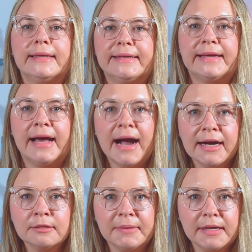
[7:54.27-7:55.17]
In a
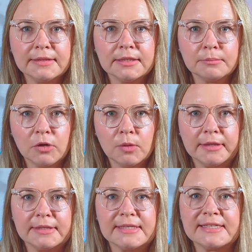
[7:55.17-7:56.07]
heart-melting
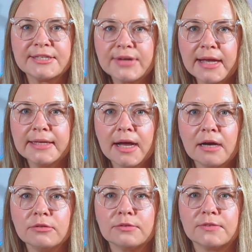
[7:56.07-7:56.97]
moment straight
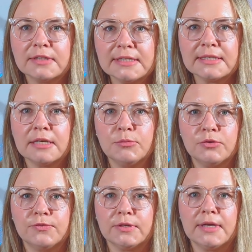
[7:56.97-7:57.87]
out of Disney
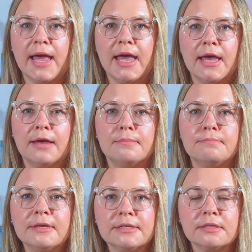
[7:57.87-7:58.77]
movie, a
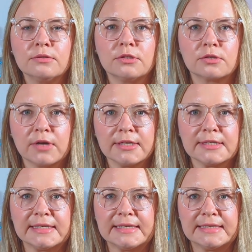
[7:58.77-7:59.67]
mistletoe
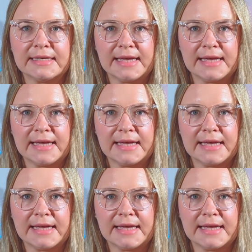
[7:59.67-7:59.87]
thrush in